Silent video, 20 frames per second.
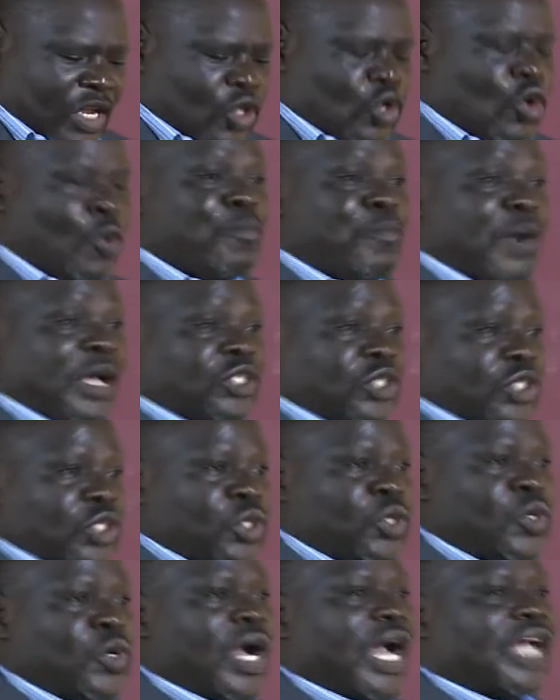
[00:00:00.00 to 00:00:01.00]
to
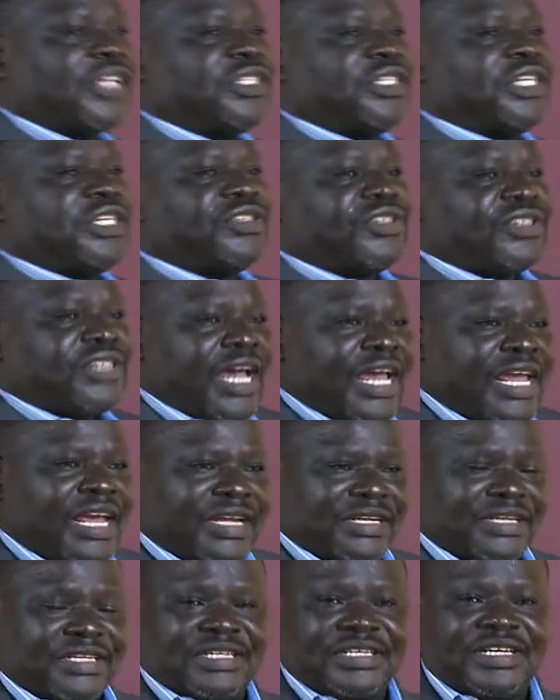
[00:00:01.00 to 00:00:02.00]
pursue as
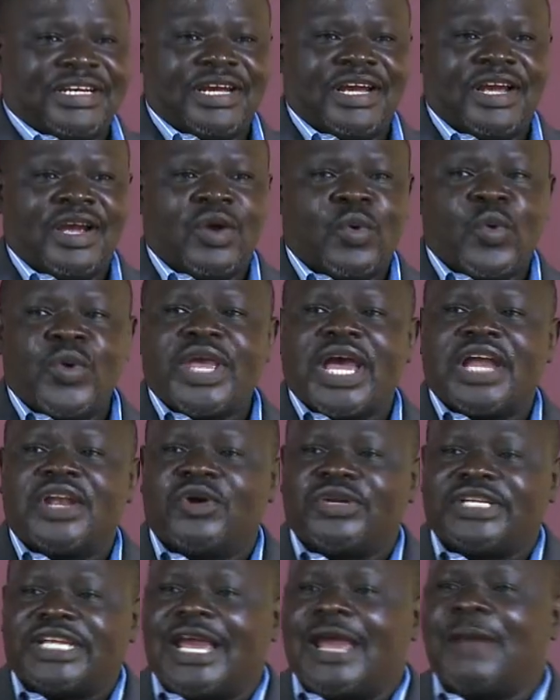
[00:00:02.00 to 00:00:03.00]
desired we are
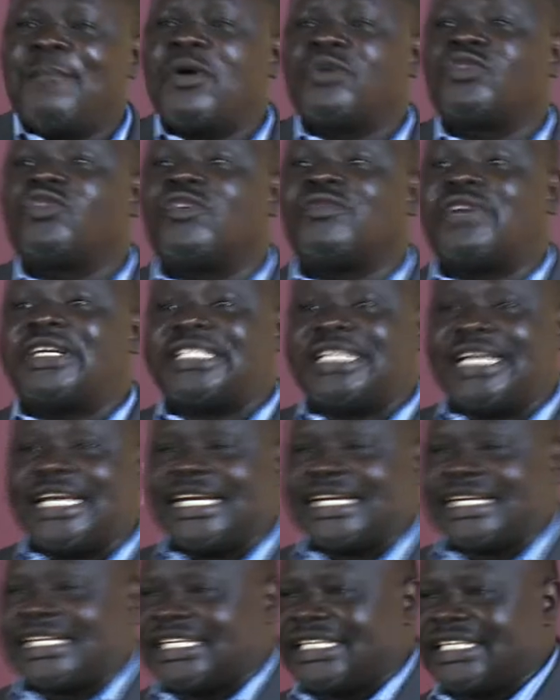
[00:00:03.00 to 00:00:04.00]
not able to
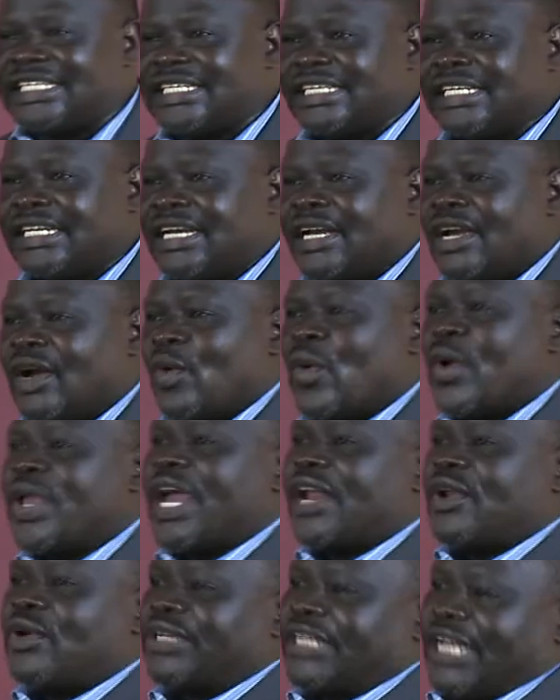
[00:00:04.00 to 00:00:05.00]
overtake, we
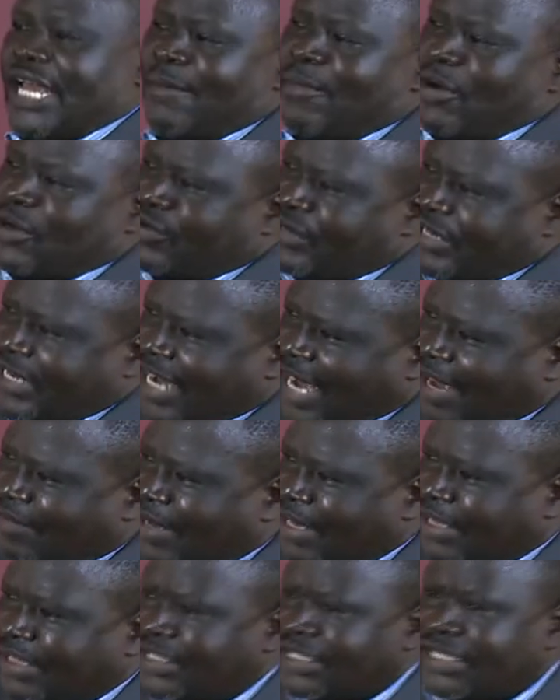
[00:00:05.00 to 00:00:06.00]
are not able to
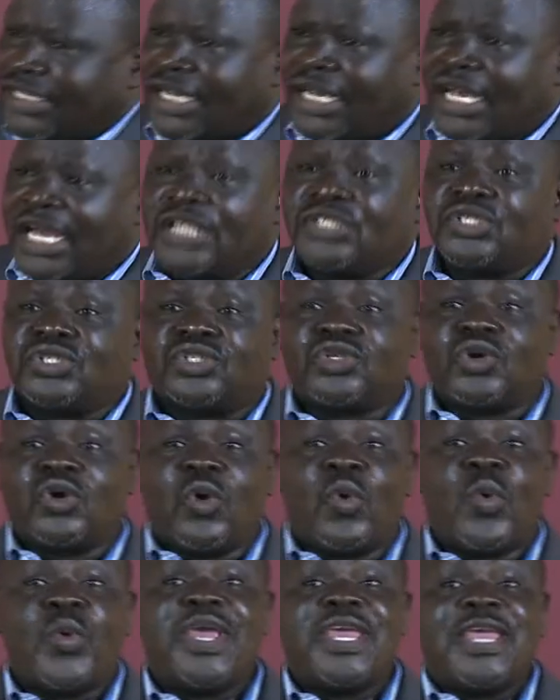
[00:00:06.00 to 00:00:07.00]
recover. And
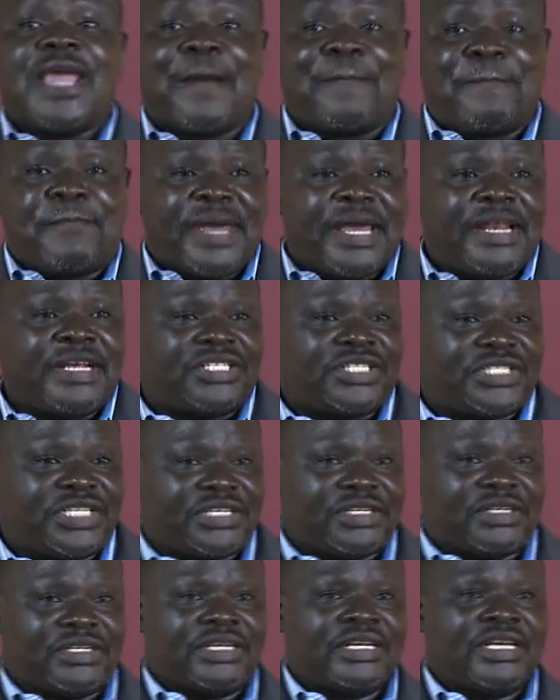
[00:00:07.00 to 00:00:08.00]
so we are
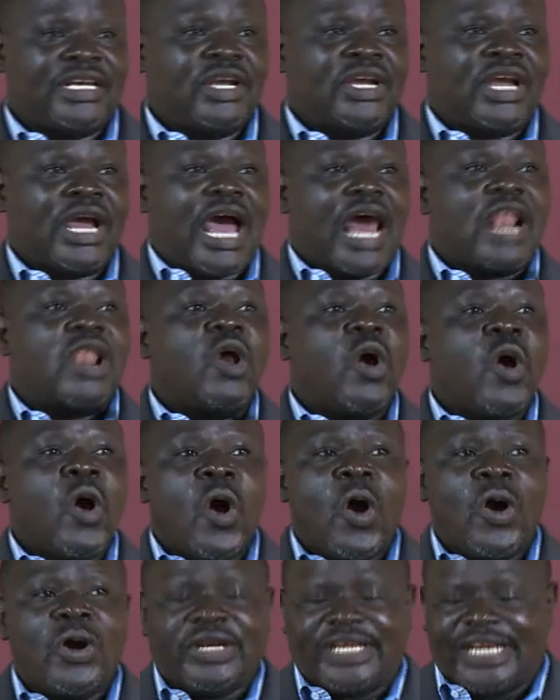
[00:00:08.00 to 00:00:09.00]
perishing
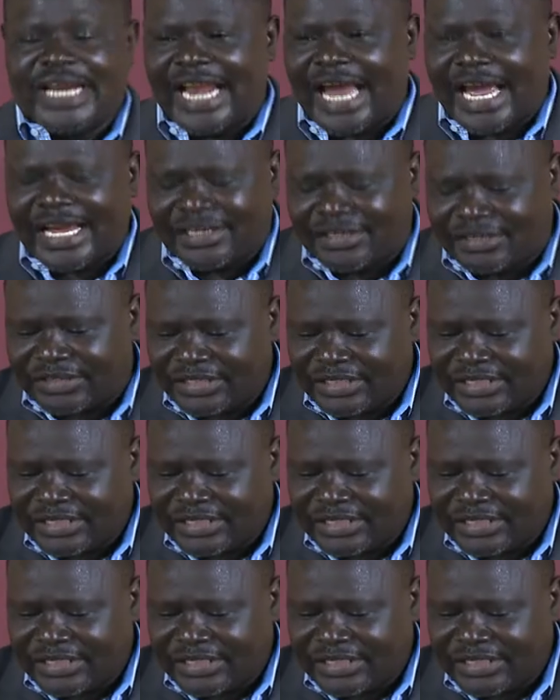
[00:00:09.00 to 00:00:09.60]
along the line.